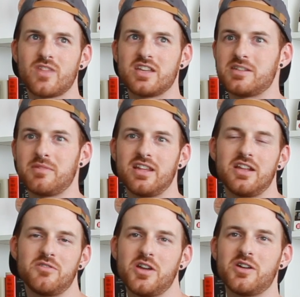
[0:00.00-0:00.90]
something they
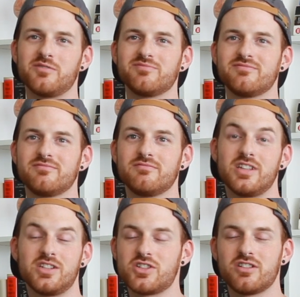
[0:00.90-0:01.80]
don't know,
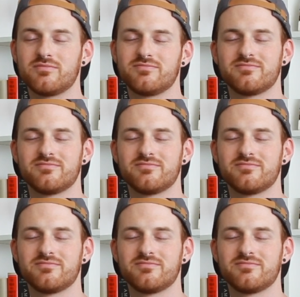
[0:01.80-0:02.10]
then sure.